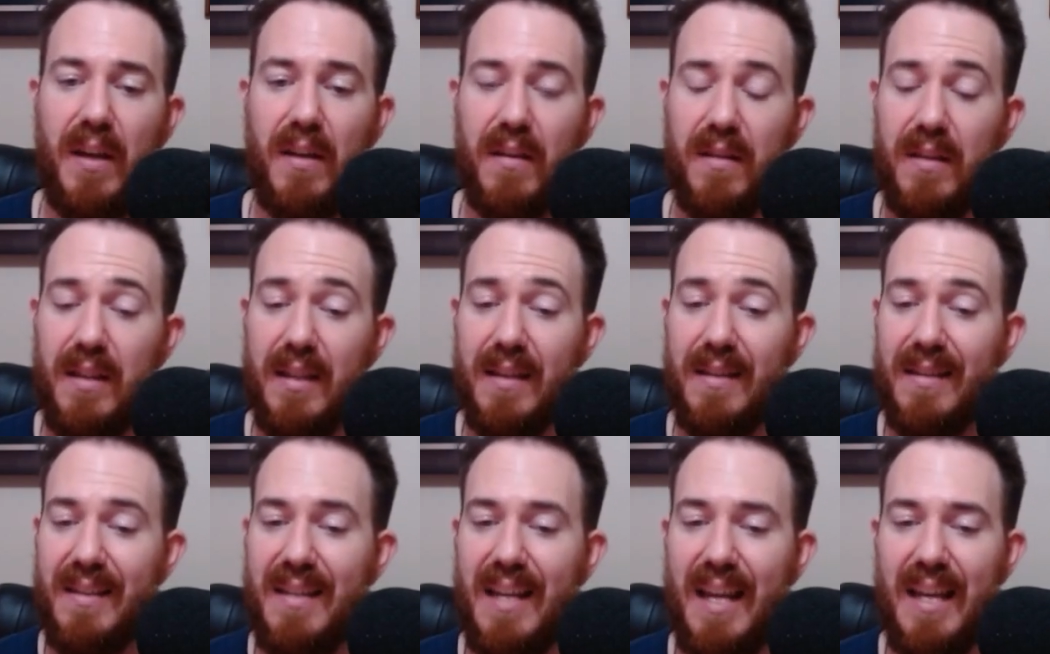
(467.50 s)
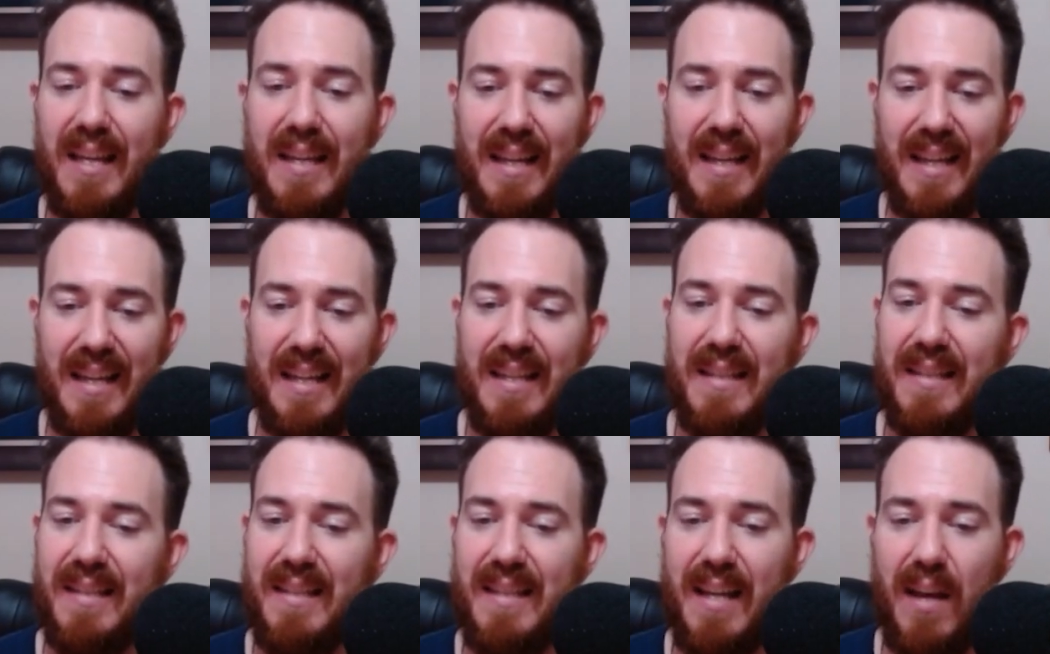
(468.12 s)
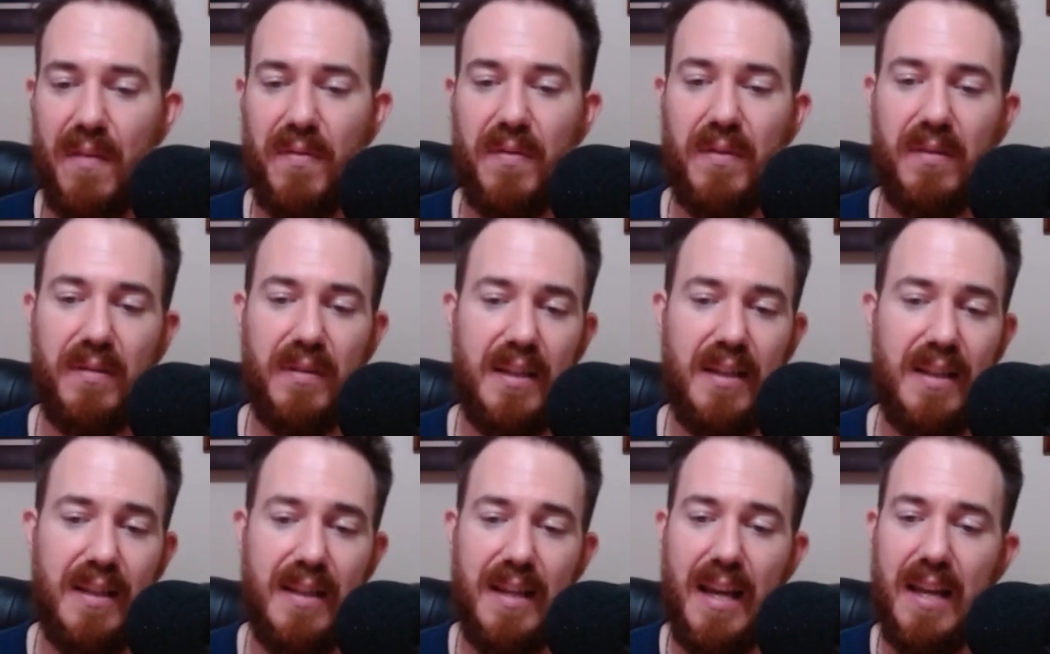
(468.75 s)
The intent is
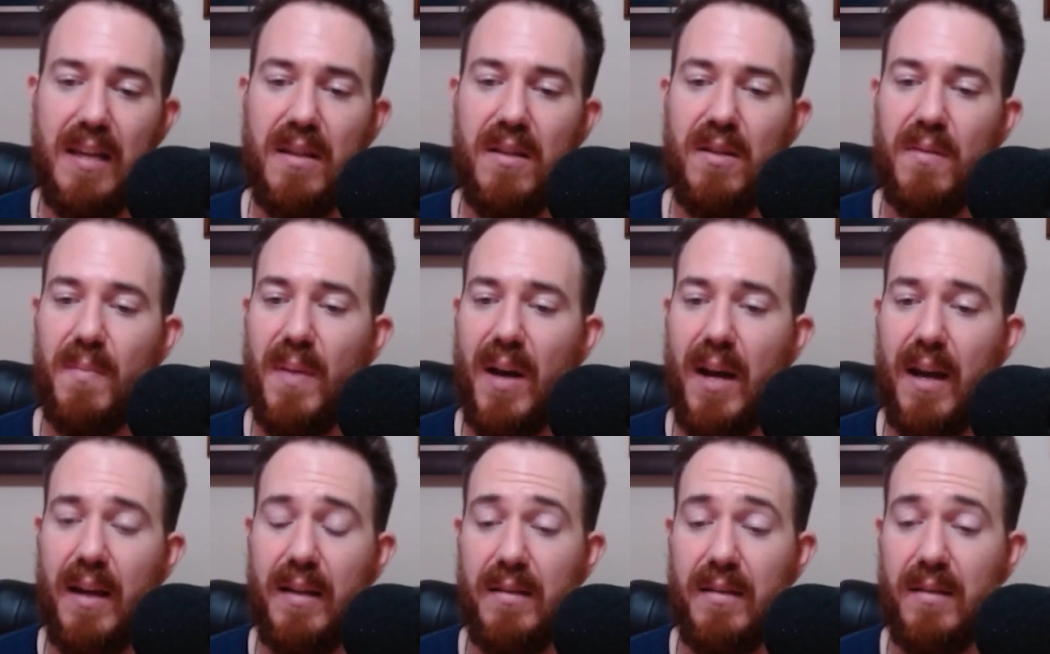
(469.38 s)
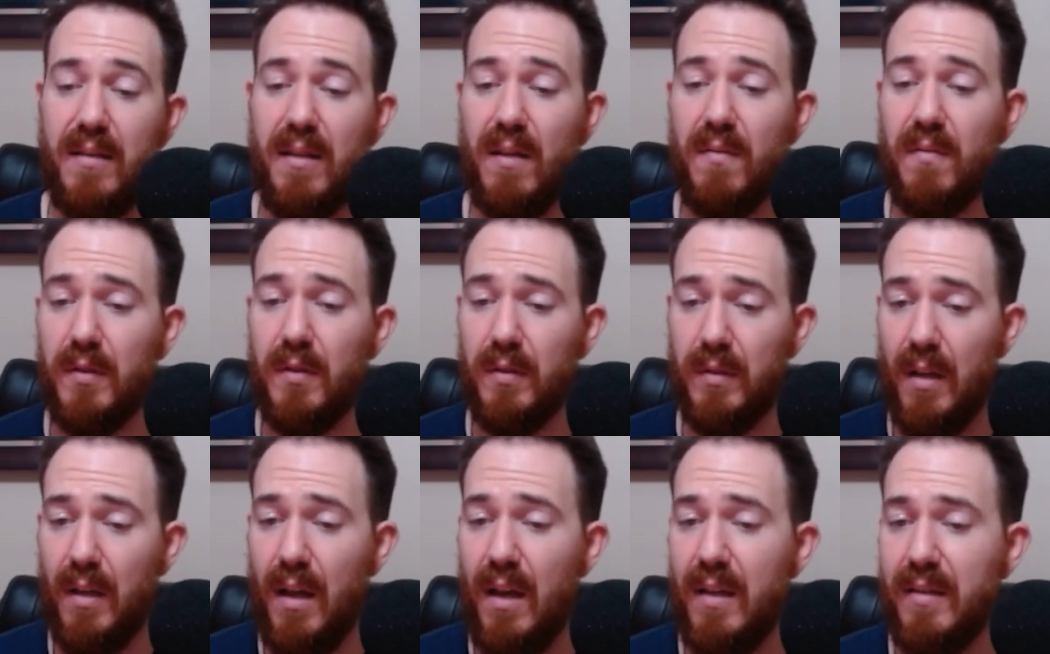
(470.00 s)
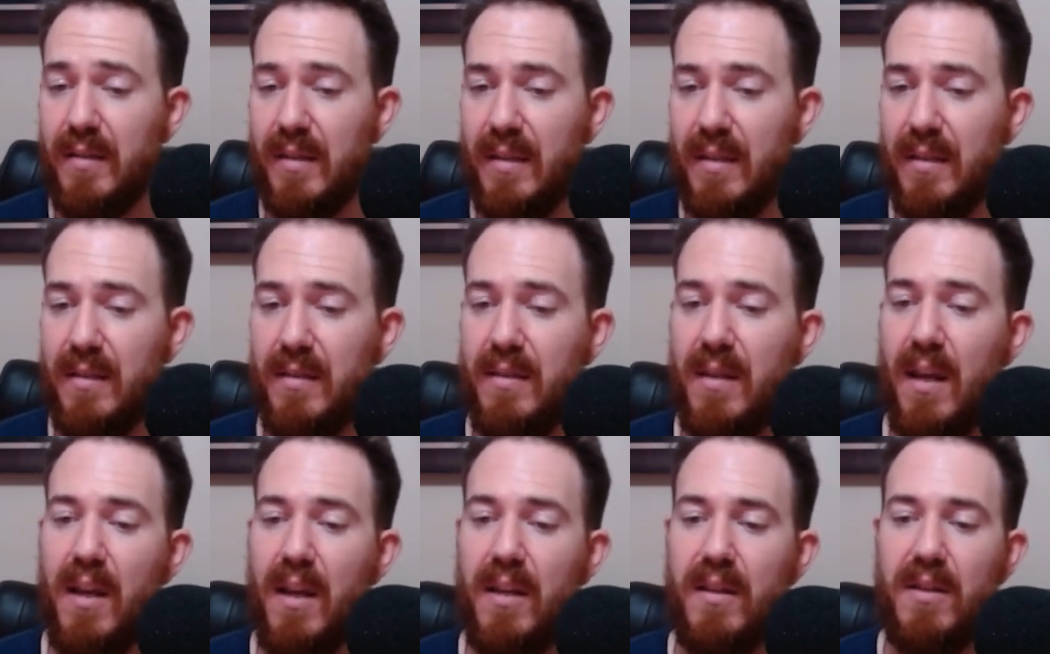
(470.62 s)
definitely to gate you behind several
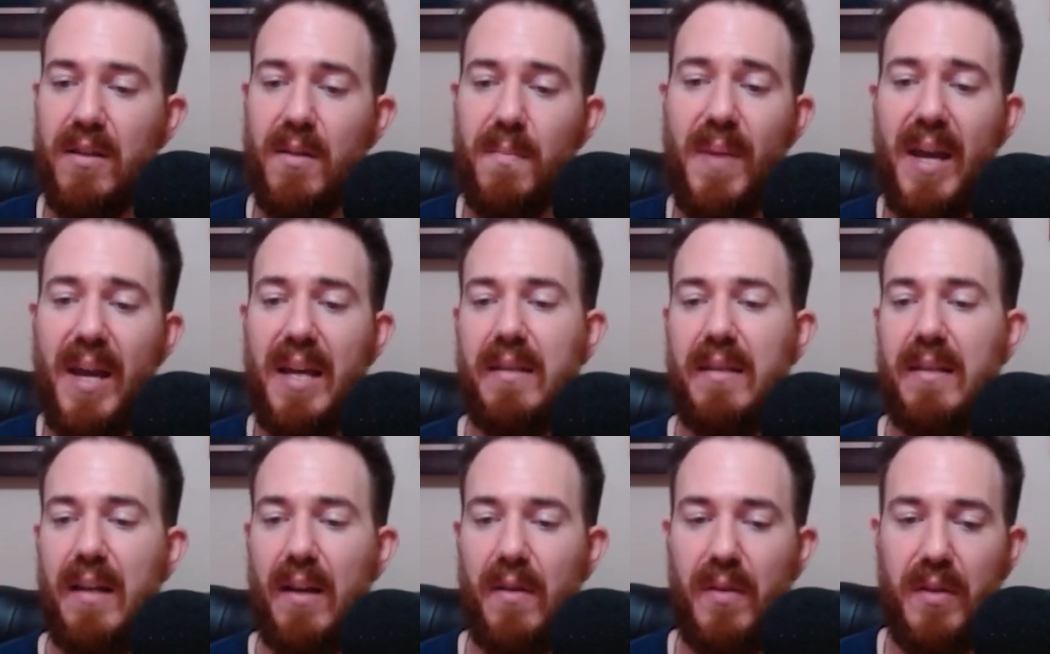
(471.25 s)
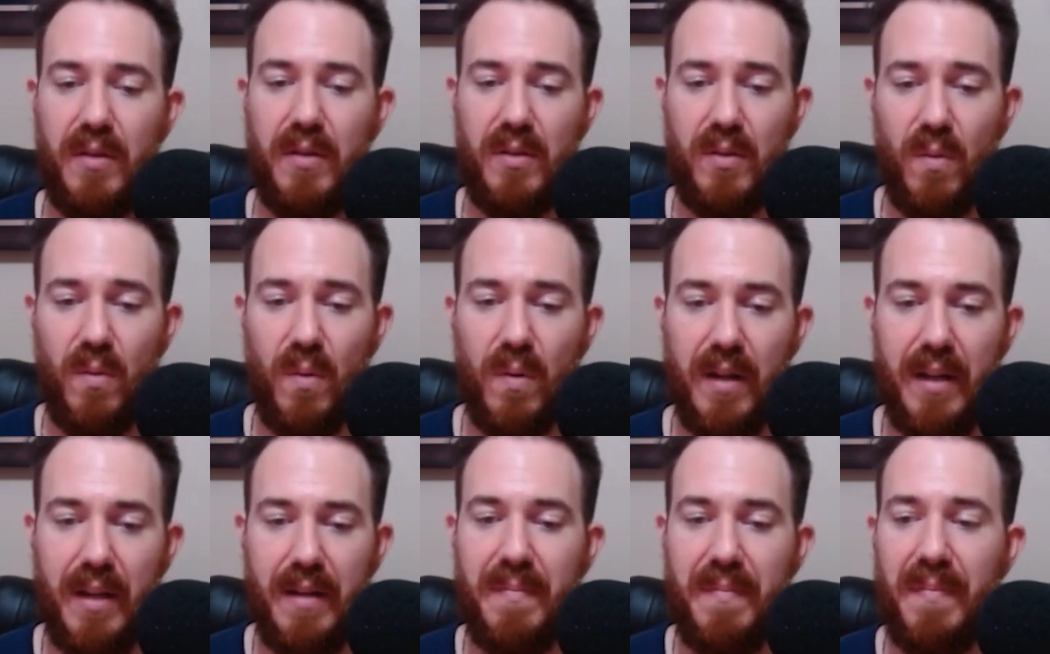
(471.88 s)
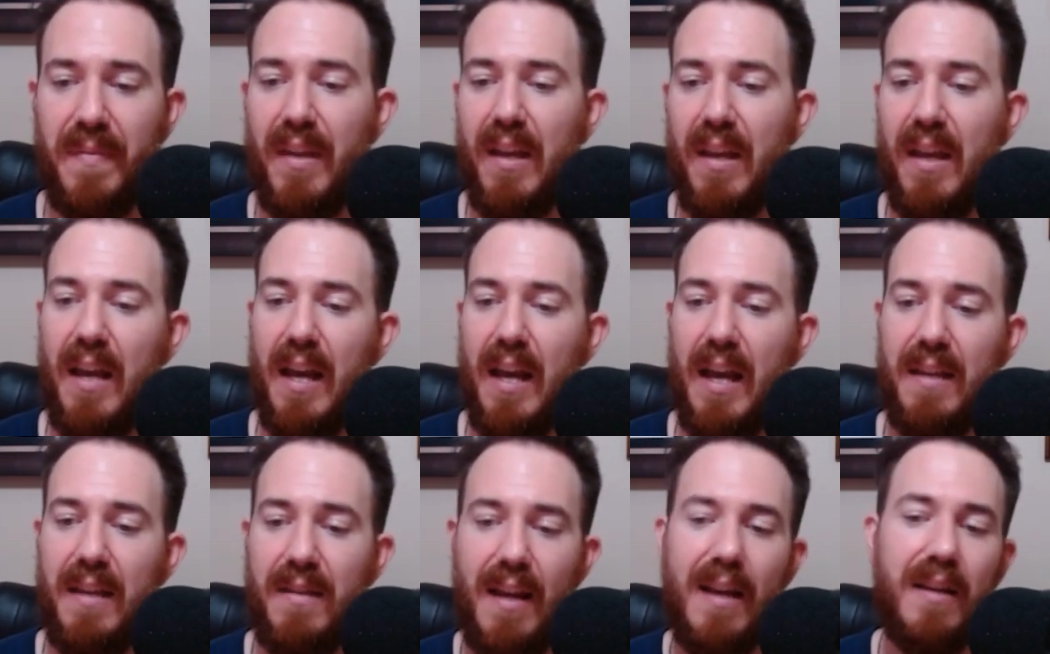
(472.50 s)
losses to pace out the story,
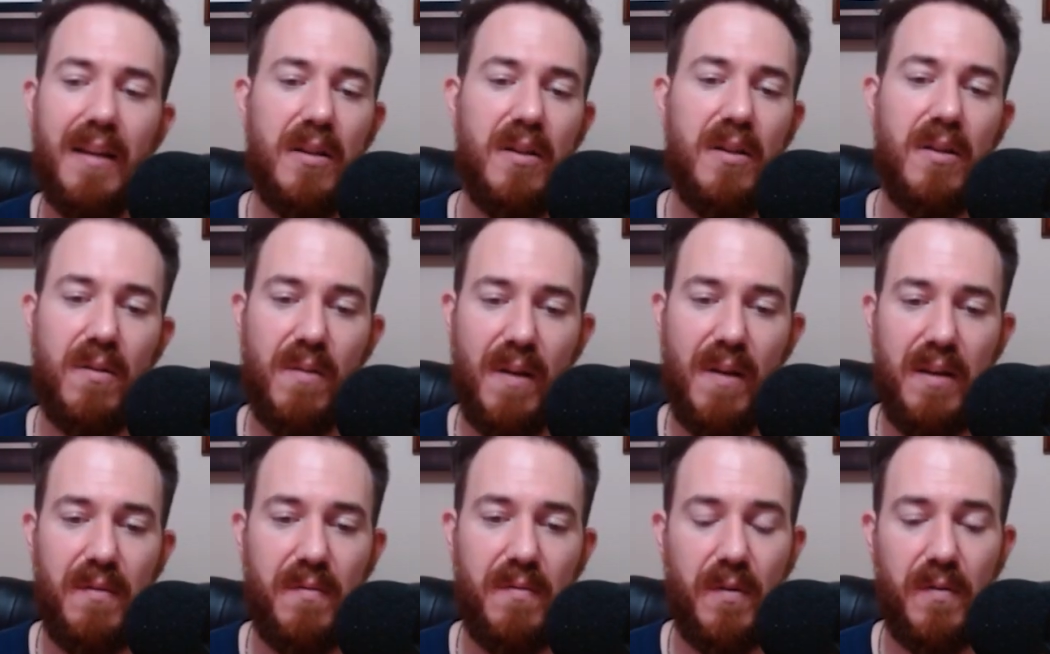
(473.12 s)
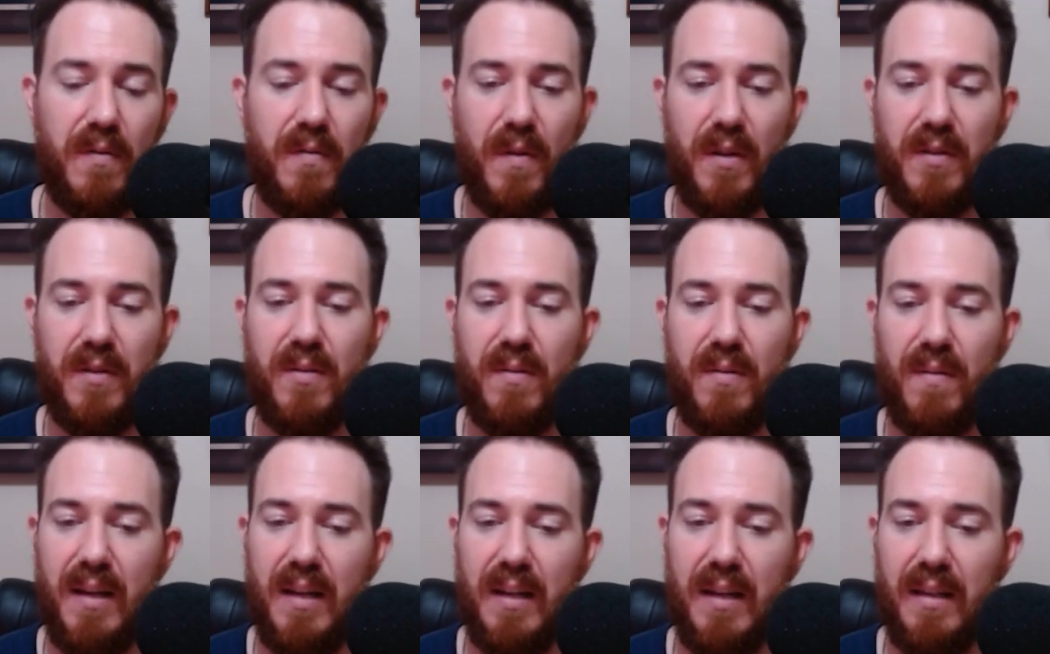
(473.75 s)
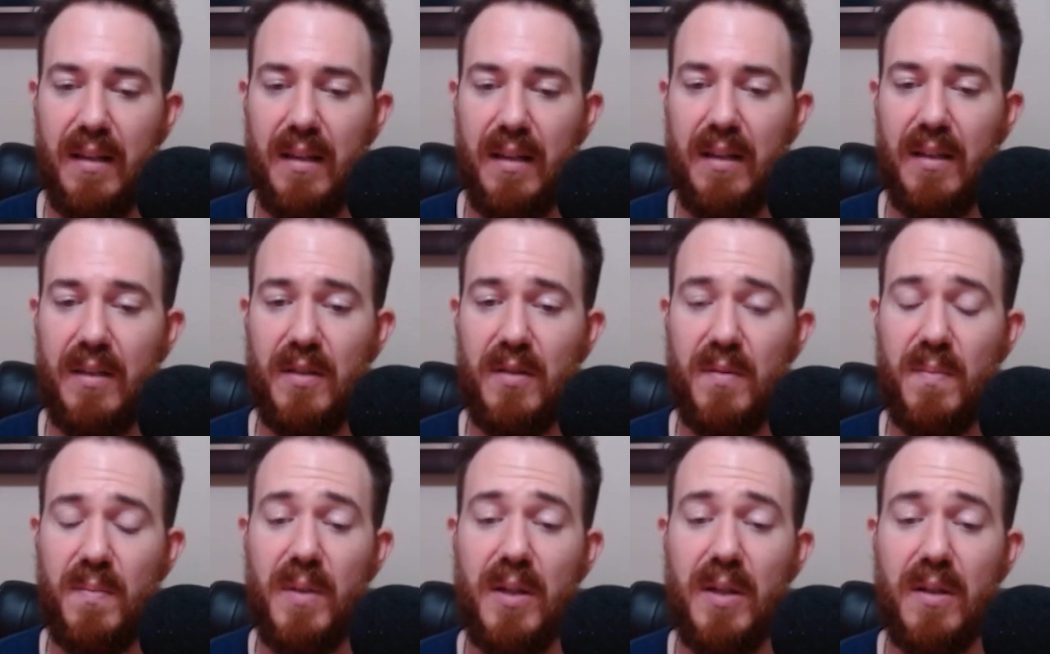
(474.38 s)
and that can create for frustrating
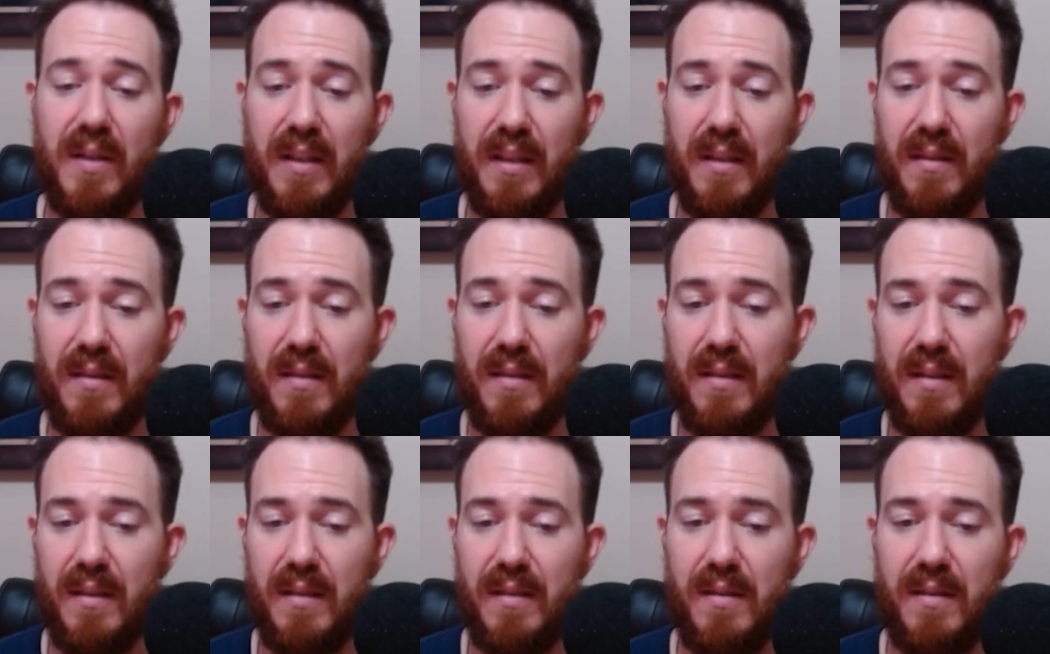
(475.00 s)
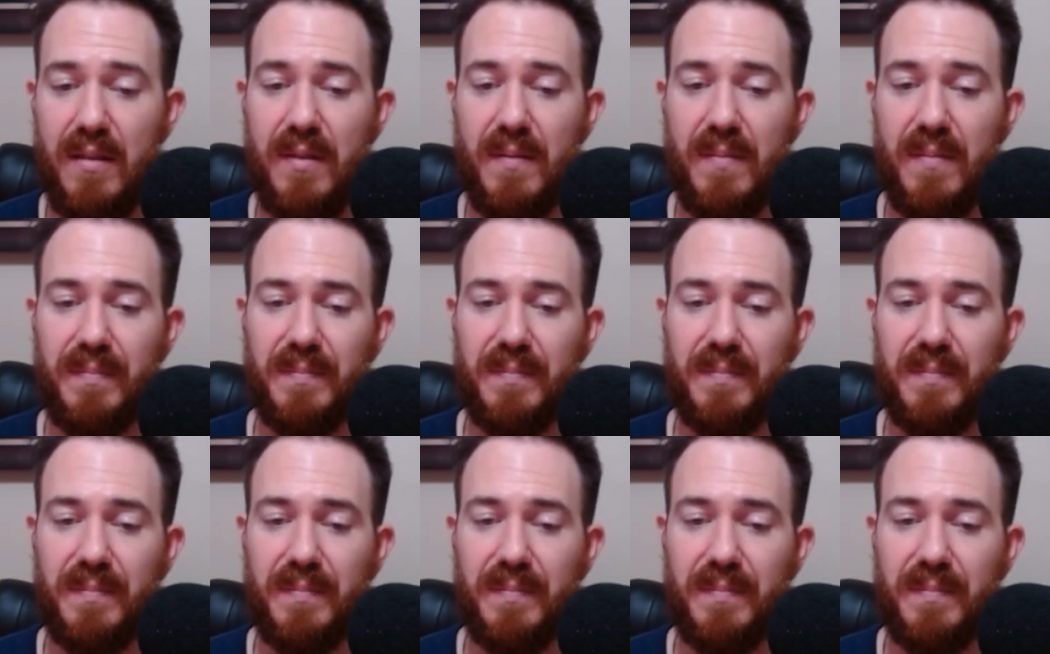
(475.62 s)
experiences.